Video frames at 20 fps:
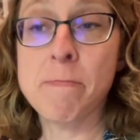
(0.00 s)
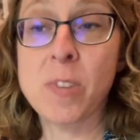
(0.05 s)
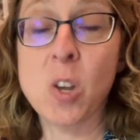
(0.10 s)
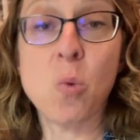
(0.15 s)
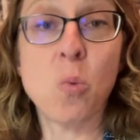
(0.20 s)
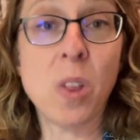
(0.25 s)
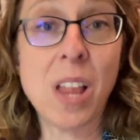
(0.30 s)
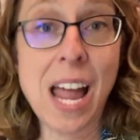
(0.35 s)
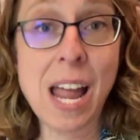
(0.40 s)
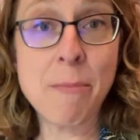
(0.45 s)

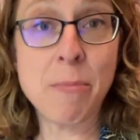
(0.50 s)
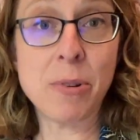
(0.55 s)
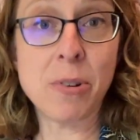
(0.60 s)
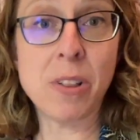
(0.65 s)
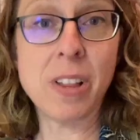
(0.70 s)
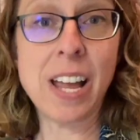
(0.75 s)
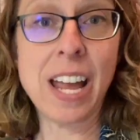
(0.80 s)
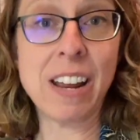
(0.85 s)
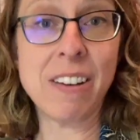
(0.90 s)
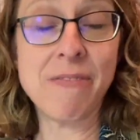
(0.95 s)

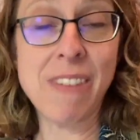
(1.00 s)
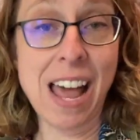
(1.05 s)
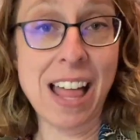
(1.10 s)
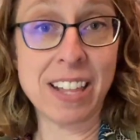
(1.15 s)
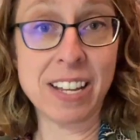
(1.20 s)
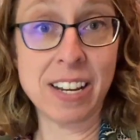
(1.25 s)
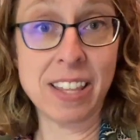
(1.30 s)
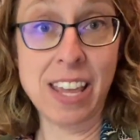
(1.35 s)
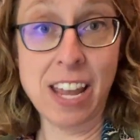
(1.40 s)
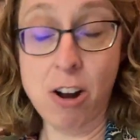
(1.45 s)
reliable and
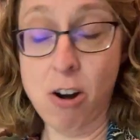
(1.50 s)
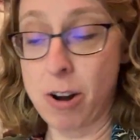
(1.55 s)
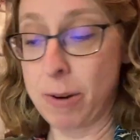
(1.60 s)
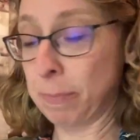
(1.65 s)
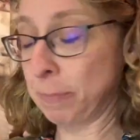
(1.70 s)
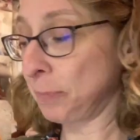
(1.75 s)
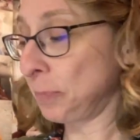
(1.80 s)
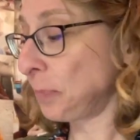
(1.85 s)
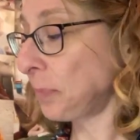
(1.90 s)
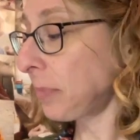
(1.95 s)
valid they are.
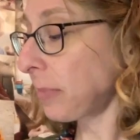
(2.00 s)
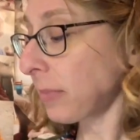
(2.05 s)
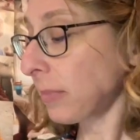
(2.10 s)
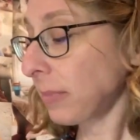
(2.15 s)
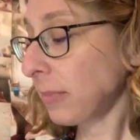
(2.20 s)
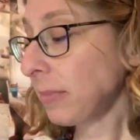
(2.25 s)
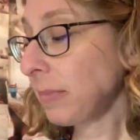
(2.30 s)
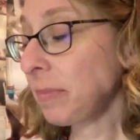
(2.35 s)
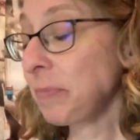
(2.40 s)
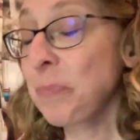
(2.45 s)

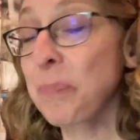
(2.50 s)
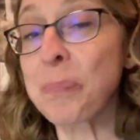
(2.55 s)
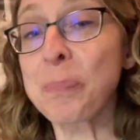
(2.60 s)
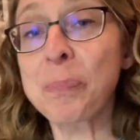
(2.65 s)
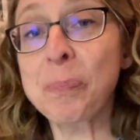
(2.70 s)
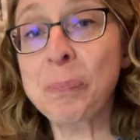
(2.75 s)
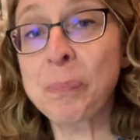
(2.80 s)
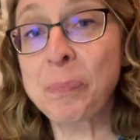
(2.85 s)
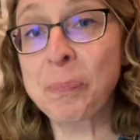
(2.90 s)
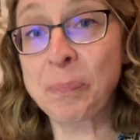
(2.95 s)

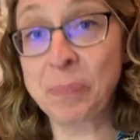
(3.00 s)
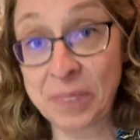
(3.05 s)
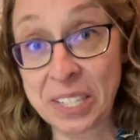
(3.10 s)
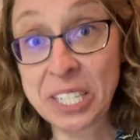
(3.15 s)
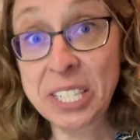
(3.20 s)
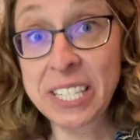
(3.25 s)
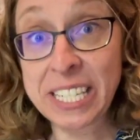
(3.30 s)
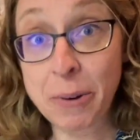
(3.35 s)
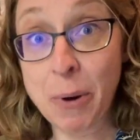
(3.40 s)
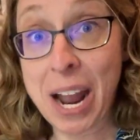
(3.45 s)

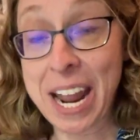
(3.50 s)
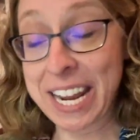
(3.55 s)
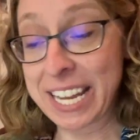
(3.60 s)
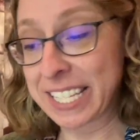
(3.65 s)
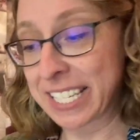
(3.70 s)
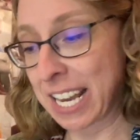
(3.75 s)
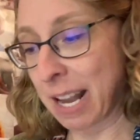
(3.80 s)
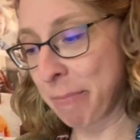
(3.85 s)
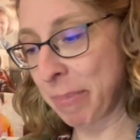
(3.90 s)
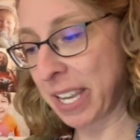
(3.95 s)
This is why it
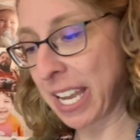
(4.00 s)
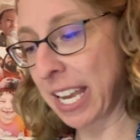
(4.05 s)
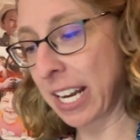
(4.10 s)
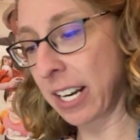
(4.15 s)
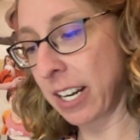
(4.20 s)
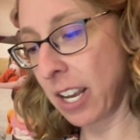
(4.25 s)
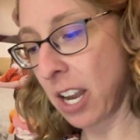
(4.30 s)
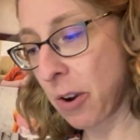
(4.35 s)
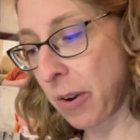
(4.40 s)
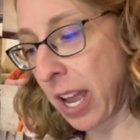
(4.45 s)
gets
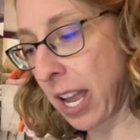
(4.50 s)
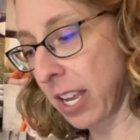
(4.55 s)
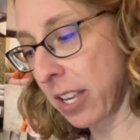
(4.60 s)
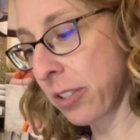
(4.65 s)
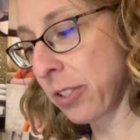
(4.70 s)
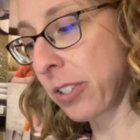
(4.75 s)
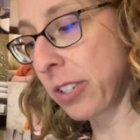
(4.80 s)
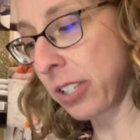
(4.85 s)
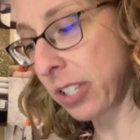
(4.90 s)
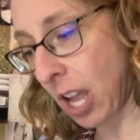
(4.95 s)
complicated. Okay,
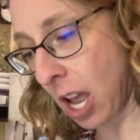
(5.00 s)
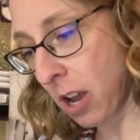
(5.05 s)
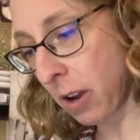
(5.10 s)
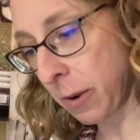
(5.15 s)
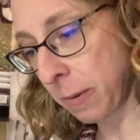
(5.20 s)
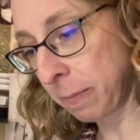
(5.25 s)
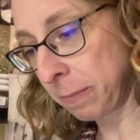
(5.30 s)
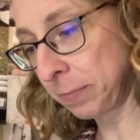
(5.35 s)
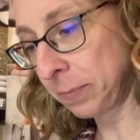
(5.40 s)
so